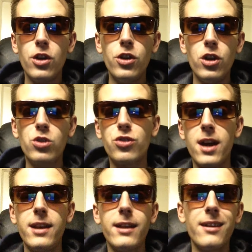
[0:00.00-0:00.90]
You know,
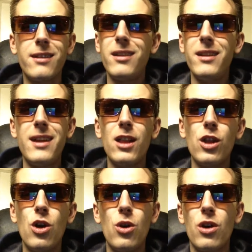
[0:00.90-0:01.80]
trying to get
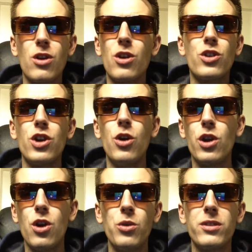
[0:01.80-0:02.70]
Canelo or, or
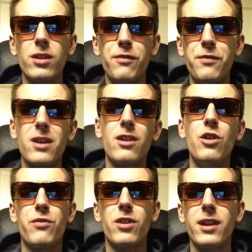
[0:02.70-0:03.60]
Cotto to fuck
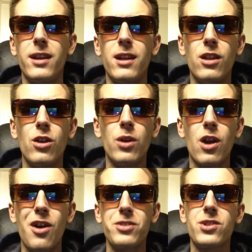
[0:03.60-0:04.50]
over Canelo
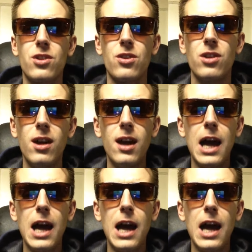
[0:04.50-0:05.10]
and Oscar.